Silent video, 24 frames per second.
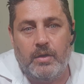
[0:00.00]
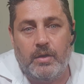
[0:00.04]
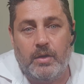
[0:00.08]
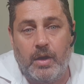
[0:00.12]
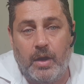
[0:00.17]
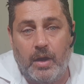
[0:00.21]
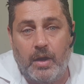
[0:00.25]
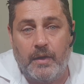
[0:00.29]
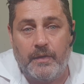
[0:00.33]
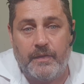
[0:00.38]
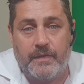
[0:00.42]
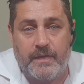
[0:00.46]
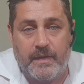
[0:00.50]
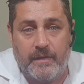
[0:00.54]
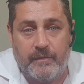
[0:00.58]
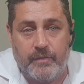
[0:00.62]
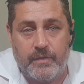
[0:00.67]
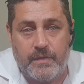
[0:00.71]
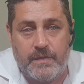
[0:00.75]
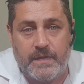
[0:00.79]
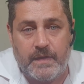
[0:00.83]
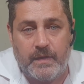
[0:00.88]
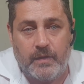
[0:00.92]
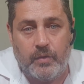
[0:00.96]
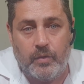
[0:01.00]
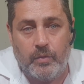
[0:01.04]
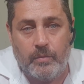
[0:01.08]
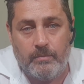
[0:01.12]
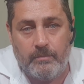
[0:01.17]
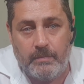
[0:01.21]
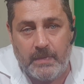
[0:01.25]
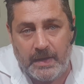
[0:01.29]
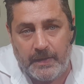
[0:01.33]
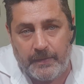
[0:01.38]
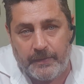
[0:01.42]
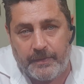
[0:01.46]
clients every single
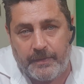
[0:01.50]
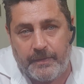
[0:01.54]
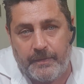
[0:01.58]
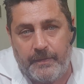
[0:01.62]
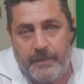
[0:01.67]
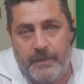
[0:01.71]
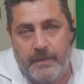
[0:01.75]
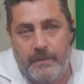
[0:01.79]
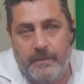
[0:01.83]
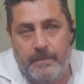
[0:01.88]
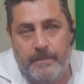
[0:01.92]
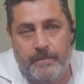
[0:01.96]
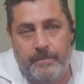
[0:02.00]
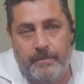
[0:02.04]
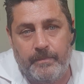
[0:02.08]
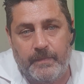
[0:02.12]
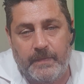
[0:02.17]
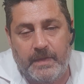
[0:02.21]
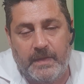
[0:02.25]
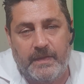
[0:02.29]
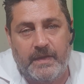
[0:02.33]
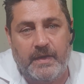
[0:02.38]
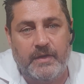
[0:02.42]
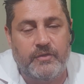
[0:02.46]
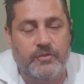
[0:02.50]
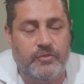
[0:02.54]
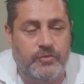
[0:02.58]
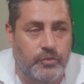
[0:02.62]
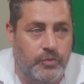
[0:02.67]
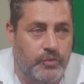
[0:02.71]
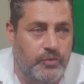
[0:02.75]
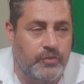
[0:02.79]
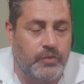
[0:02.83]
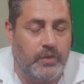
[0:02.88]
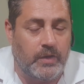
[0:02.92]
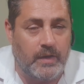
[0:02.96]
month. Now, that
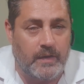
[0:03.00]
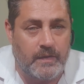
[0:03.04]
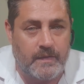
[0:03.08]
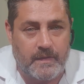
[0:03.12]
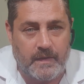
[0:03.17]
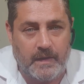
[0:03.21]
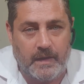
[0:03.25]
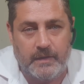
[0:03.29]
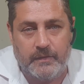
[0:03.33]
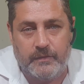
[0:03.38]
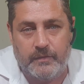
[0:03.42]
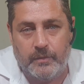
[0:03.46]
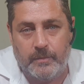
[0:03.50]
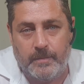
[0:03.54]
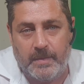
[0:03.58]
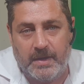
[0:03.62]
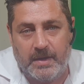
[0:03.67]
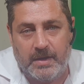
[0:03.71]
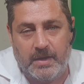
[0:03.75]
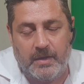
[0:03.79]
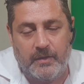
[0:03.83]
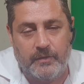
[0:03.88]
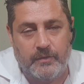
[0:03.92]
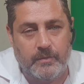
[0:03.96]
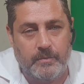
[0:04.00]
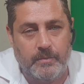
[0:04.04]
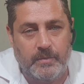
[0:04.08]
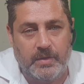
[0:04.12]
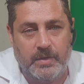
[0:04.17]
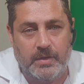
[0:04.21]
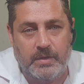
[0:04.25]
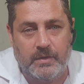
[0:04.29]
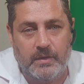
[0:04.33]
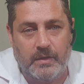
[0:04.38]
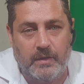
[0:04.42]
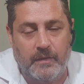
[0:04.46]
should translate to about $100
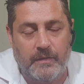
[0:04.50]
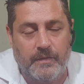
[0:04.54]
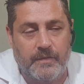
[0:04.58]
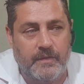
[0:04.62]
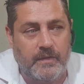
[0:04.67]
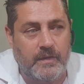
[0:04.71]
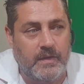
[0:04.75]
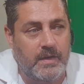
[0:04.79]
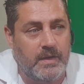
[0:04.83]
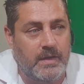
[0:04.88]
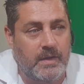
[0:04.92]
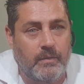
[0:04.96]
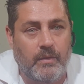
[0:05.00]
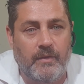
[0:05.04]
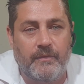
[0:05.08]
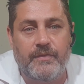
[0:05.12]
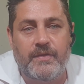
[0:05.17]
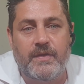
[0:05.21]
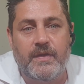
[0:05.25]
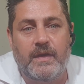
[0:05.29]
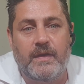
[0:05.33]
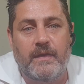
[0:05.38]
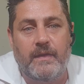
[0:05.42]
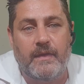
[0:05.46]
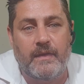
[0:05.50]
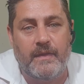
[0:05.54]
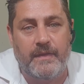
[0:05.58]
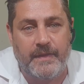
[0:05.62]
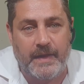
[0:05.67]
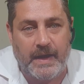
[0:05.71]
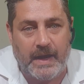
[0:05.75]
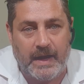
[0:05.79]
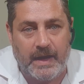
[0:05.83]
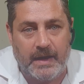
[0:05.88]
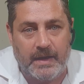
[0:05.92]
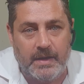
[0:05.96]
million a year. Now, I've seen
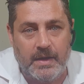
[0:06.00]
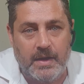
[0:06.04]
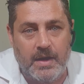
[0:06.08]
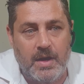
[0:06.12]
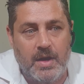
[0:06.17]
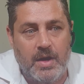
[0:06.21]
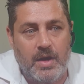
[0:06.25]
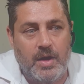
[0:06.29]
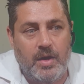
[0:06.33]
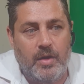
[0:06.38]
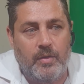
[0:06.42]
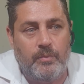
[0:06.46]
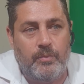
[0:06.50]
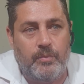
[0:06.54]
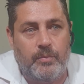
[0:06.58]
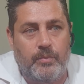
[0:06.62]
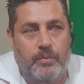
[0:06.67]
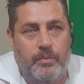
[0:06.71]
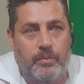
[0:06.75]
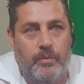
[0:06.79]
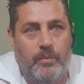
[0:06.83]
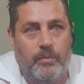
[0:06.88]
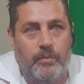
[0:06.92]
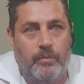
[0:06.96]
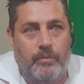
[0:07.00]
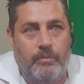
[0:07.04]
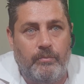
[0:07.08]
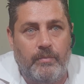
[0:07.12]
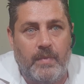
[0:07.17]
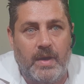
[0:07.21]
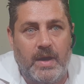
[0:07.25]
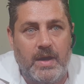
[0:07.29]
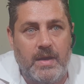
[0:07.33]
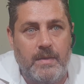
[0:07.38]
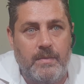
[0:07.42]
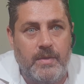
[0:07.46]
that
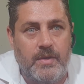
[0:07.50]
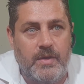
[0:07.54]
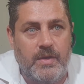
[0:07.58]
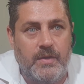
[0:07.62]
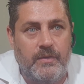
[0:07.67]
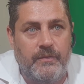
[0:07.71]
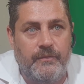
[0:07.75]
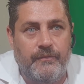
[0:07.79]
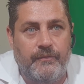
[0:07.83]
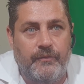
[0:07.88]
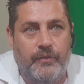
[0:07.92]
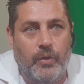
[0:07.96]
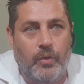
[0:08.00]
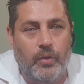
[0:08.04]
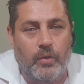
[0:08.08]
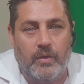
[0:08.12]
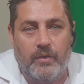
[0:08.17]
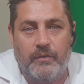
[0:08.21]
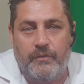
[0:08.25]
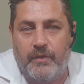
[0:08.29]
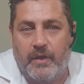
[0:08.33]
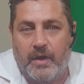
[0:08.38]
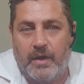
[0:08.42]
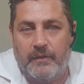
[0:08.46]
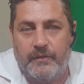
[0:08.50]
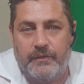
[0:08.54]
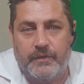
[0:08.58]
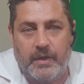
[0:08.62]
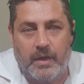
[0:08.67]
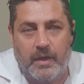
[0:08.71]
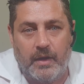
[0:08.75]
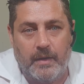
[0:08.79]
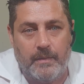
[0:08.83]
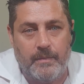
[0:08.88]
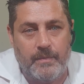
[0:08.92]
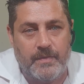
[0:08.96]
maybe 4 or 5
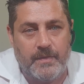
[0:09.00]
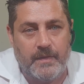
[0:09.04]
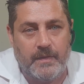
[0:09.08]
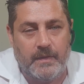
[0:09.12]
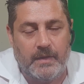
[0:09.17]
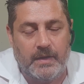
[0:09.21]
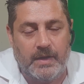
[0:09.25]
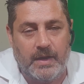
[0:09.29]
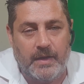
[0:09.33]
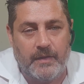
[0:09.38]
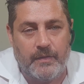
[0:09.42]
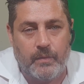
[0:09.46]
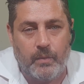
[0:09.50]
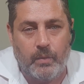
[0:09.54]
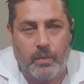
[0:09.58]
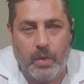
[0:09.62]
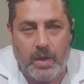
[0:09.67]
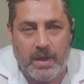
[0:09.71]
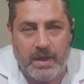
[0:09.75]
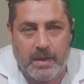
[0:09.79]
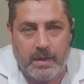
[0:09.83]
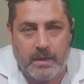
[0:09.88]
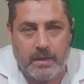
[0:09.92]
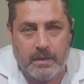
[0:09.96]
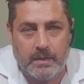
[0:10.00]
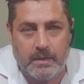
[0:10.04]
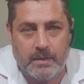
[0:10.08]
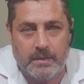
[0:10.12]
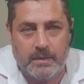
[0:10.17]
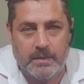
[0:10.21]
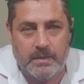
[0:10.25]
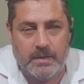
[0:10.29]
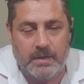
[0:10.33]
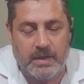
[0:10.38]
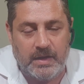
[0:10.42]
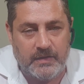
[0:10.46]
times in the last week.
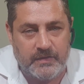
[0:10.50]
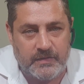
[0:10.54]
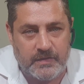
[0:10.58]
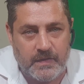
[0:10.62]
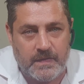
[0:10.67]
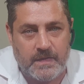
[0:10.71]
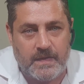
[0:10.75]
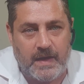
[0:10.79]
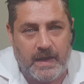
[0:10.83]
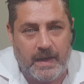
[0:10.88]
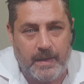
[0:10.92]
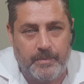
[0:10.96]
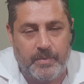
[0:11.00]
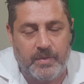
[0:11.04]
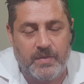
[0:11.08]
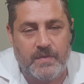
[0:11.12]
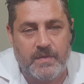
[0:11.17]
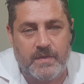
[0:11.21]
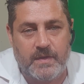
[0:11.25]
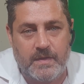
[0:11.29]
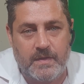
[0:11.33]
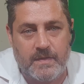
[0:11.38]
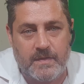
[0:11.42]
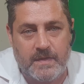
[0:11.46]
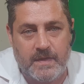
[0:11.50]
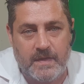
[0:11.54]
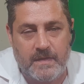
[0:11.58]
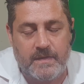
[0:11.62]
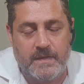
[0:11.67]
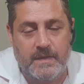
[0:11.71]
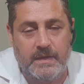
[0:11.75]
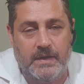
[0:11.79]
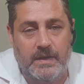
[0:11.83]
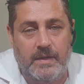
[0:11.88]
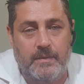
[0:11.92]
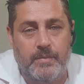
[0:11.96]
It just happens
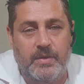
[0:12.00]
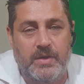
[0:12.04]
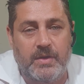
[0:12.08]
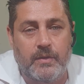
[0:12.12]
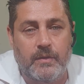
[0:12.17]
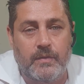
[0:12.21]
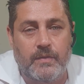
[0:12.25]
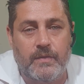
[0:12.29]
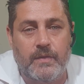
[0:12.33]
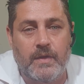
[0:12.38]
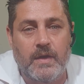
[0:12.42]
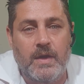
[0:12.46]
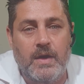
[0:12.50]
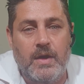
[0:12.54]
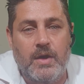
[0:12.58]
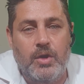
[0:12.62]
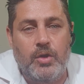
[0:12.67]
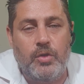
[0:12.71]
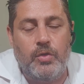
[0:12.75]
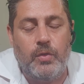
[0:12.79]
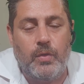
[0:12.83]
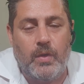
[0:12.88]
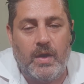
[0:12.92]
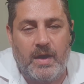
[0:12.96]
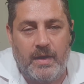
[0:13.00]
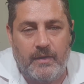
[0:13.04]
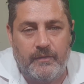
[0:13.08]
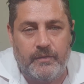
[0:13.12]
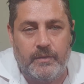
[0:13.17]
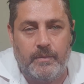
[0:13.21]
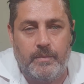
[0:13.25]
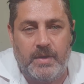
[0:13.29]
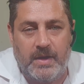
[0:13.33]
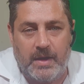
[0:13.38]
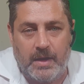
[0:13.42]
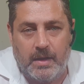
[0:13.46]
consistently because you have
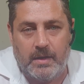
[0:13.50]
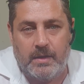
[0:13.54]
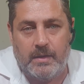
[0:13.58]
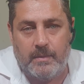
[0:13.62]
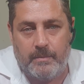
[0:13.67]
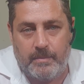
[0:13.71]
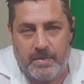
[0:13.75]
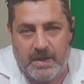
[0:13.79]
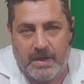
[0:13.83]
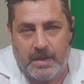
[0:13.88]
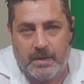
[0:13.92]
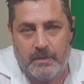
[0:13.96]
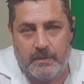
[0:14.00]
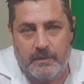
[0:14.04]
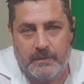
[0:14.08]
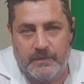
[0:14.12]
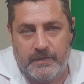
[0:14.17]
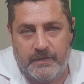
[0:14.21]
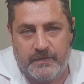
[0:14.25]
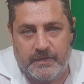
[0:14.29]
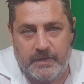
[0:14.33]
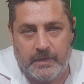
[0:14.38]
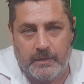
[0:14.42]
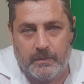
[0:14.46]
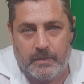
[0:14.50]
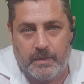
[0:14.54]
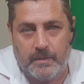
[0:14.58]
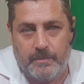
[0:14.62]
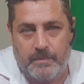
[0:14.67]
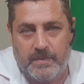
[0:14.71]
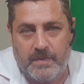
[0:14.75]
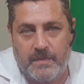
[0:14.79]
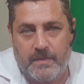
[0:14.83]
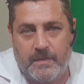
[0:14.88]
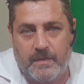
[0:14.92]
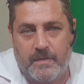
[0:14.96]
to be out and about to generate
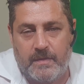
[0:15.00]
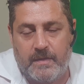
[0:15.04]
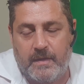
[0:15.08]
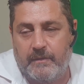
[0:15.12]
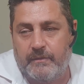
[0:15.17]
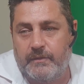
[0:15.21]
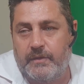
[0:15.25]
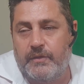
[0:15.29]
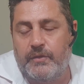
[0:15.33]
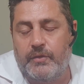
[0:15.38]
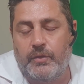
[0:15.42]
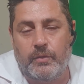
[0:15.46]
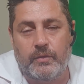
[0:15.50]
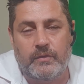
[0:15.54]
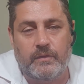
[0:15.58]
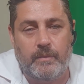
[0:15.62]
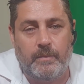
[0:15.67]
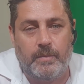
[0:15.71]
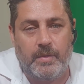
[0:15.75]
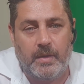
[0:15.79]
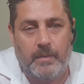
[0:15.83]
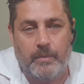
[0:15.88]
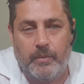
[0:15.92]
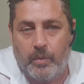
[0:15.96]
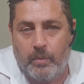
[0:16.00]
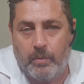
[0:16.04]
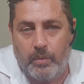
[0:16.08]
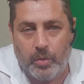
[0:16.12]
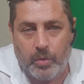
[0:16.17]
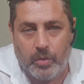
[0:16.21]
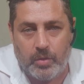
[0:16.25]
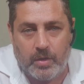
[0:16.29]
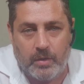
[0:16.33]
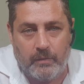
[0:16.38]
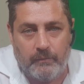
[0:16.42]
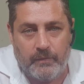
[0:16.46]
business. You have to talk to people.
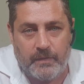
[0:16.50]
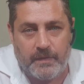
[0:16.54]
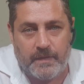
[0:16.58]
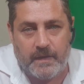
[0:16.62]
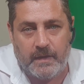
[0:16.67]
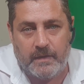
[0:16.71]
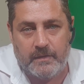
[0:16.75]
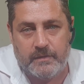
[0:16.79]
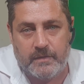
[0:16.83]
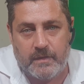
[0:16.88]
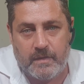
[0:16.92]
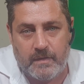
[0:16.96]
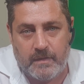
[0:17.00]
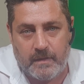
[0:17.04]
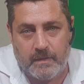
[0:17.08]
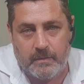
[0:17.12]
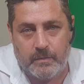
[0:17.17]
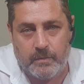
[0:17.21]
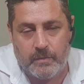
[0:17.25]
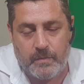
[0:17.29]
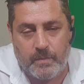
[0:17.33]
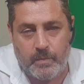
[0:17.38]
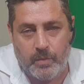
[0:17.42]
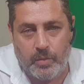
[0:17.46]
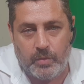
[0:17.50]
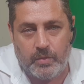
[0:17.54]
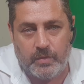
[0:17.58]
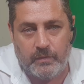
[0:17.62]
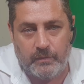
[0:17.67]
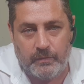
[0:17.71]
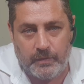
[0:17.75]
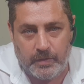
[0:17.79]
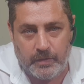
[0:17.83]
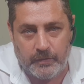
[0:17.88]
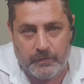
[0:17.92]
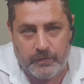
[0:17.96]
More conversations equals more
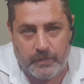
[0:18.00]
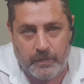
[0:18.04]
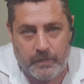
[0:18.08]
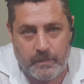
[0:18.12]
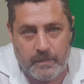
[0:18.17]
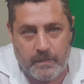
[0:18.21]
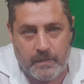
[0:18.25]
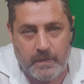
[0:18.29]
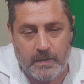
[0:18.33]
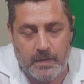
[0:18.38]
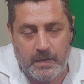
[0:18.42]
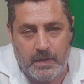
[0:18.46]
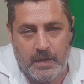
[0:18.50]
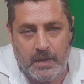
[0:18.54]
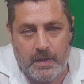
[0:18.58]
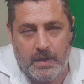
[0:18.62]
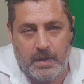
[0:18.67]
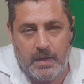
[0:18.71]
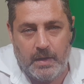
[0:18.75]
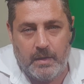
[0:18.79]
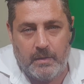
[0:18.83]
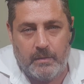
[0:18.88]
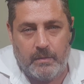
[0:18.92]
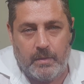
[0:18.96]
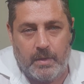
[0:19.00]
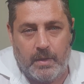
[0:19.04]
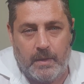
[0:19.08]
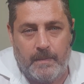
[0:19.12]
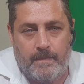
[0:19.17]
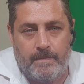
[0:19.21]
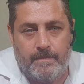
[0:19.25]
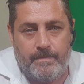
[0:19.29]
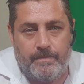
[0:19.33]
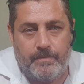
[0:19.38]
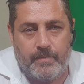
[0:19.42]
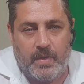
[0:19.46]
conversions,
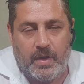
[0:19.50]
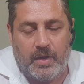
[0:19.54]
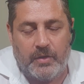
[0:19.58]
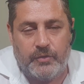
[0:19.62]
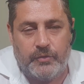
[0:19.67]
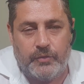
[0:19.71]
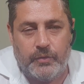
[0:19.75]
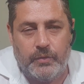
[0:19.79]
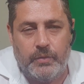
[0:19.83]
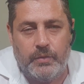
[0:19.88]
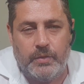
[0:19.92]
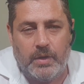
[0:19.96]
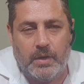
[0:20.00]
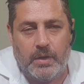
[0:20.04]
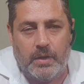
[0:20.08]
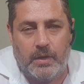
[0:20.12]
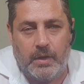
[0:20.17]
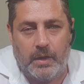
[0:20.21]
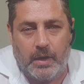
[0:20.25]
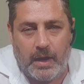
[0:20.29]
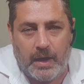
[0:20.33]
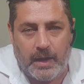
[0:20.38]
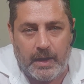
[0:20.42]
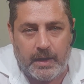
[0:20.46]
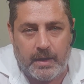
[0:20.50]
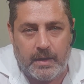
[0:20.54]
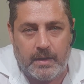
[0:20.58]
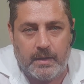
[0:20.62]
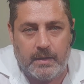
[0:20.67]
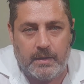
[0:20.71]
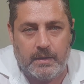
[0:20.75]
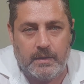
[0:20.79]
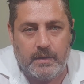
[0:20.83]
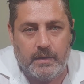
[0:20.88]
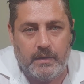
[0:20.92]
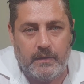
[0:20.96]
right? I do not like
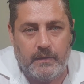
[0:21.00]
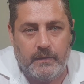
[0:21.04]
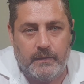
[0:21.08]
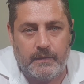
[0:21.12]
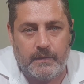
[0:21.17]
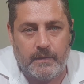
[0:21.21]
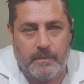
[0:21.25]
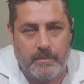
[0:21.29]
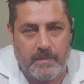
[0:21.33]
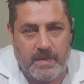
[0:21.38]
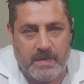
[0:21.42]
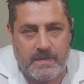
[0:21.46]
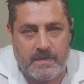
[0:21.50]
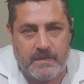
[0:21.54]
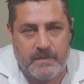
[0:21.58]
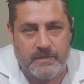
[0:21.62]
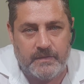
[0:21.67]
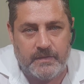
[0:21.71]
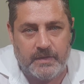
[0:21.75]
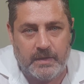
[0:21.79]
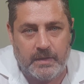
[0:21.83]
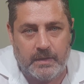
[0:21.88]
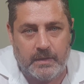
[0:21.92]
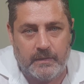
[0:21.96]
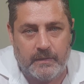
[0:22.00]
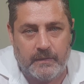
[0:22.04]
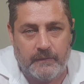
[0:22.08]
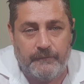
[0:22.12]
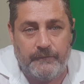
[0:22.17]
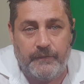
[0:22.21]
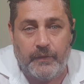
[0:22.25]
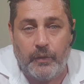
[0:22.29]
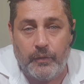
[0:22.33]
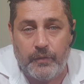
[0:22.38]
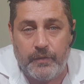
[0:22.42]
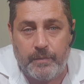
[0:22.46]
the messaging, the
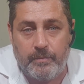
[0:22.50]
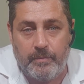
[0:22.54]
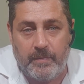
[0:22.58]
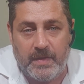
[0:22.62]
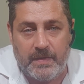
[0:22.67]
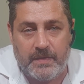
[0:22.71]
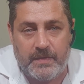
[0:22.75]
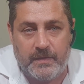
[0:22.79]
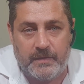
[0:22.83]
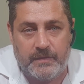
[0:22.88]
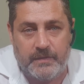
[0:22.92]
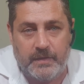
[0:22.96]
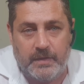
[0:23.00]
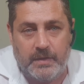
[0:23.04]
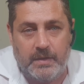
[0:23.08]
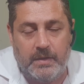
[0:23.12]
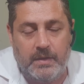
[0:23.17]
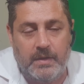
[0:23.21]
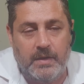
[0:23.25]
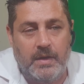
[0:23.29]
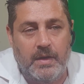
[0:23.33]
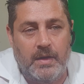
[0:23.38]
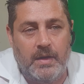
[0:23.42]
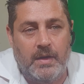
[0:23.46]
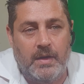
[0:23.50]
false messaging